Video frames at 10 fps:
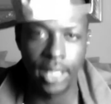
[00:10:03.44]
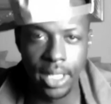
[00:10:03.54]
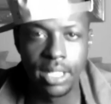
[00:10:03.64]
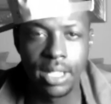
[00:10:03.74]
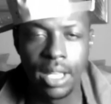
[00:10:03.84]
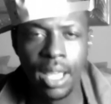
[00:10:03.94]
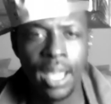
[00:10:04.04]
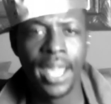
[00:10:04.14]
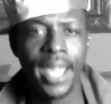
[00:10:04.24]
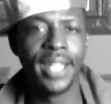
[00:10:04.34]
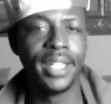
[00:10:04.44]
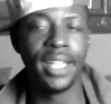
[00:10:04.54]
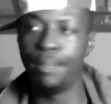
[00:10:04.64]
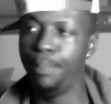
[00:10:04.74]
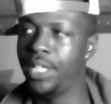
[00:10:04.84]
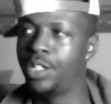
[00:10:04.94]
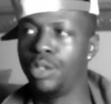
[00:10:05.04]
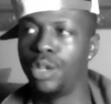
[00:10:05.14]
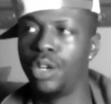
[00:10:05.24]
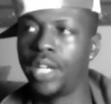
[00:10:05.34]
this. And then, bitch,
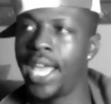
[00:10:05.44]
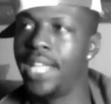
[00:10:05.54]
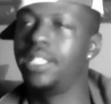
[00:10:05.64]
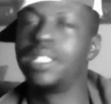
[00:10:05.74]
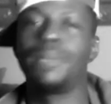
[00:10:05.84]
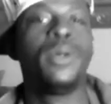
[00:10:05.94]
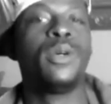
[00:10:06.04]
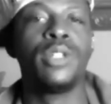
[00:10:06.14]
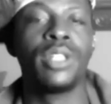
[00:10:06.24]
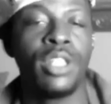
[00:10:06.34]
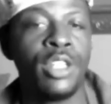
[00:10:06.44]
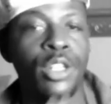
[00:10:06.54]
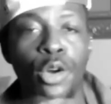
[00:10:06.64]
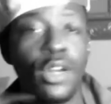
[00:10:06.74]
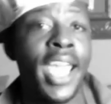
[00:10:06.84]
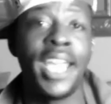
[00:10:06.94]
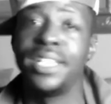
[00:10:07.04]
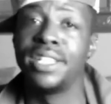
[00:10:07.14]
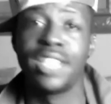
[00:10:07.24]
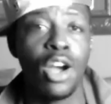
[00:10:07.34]
you know, Candace pulled, you know,
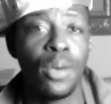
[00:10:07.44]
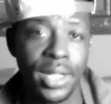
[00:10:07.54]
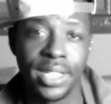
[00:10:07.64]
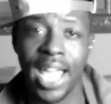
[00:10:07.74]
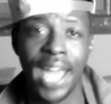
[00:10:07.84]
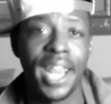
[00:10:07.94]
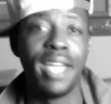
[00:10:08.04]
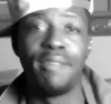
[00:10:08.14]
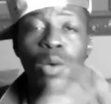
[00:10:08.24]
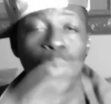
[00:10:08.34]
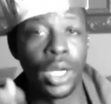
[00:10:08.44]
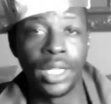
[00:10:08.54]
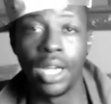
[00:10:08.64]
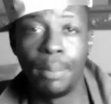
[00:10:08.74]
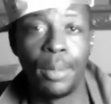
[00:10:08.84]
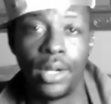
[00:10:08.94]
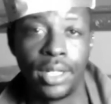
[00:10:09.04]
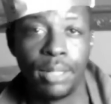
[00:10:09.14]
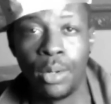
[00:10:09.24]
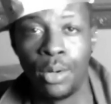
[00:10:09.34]
Candace always gotta have a one up on
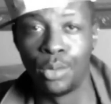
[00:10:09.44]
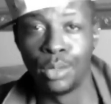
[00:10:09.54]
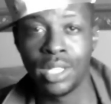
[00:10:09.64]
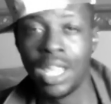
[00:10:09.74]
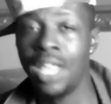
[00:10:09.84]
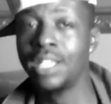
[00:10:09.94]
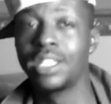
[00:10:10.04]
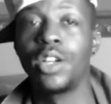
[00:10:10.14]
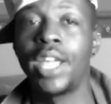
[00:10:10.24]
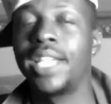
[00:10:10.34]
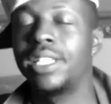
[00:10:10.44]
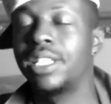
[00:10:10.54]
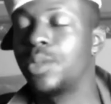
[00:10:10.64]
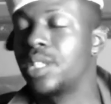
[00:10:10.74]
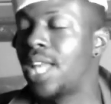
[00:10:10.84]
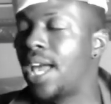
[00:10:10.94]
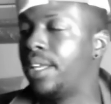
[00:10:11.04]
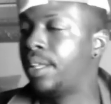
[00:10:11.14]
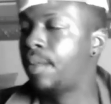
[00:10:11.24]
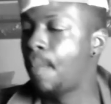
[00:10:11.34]
them hoes. So Candace was like,